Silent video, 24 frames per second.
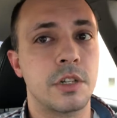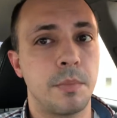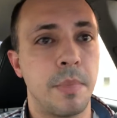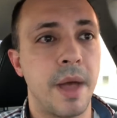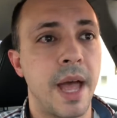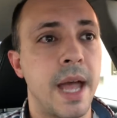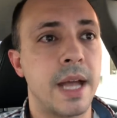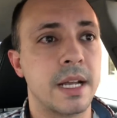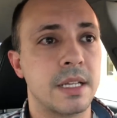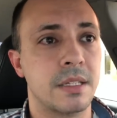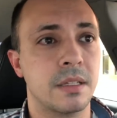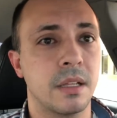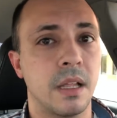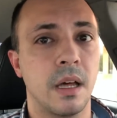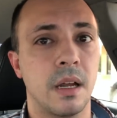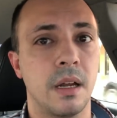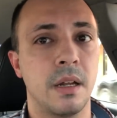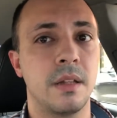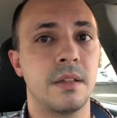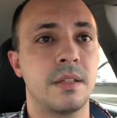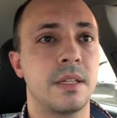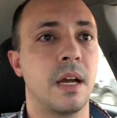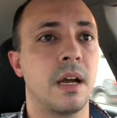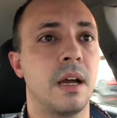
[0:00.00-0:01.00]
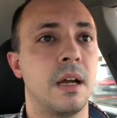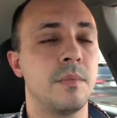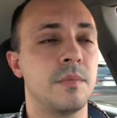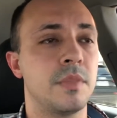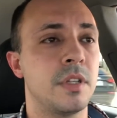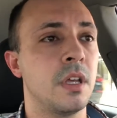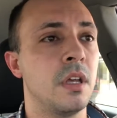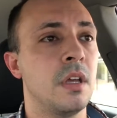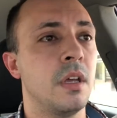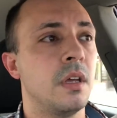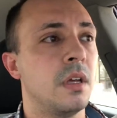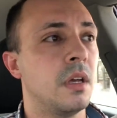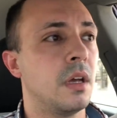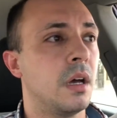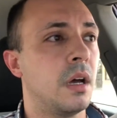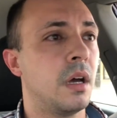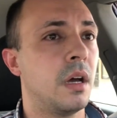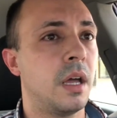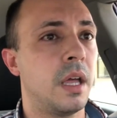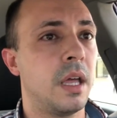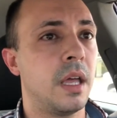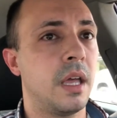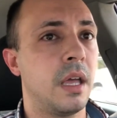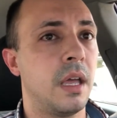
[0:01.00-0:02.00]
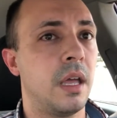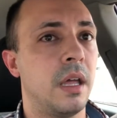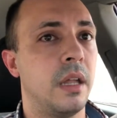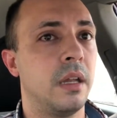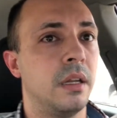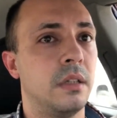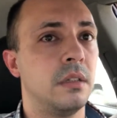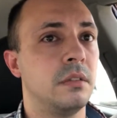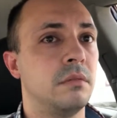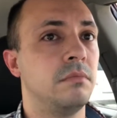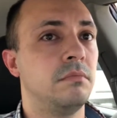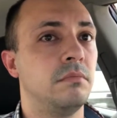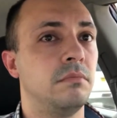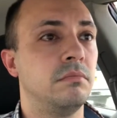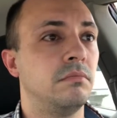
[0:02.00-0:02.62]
the packs a lot of the times, and